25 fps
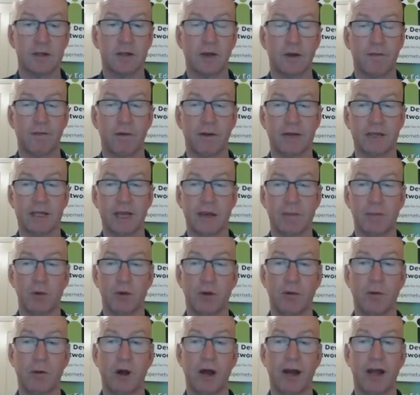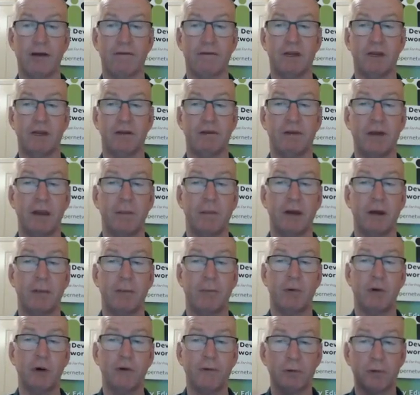So for example, you might have the development
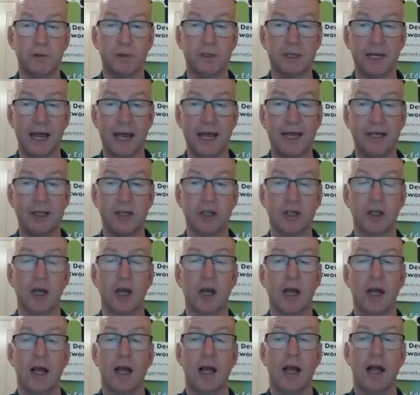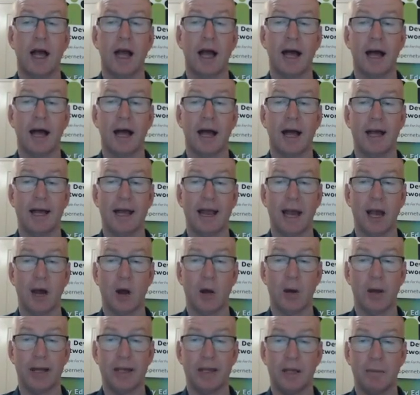approval stage.
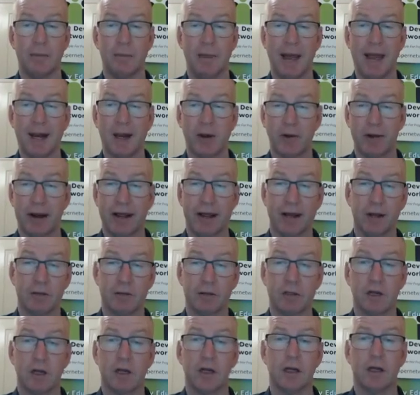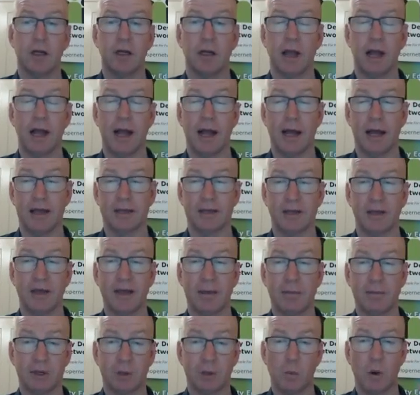Now in the background, so
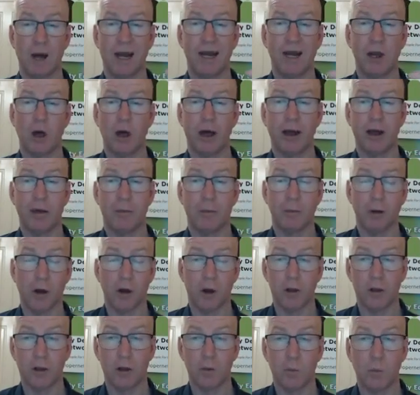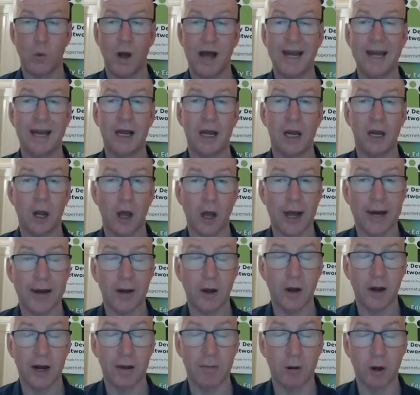that's one line
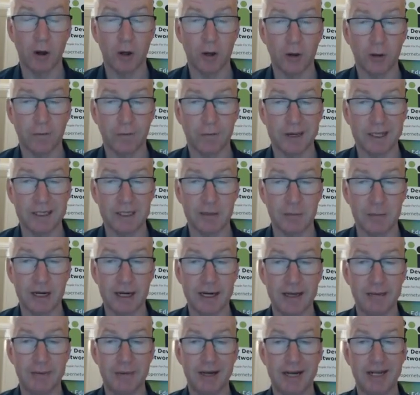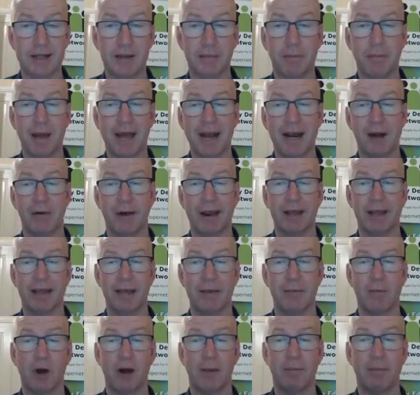item on your feasibility, but in the background,
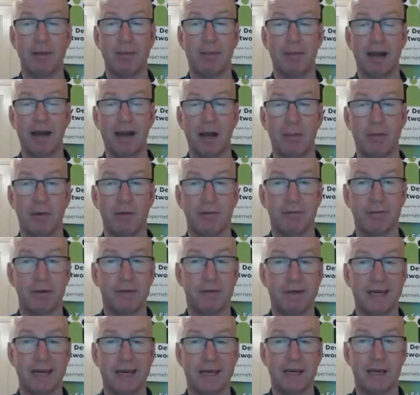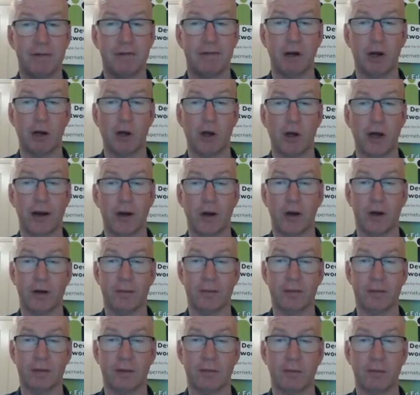that might be made up of 15 different line items.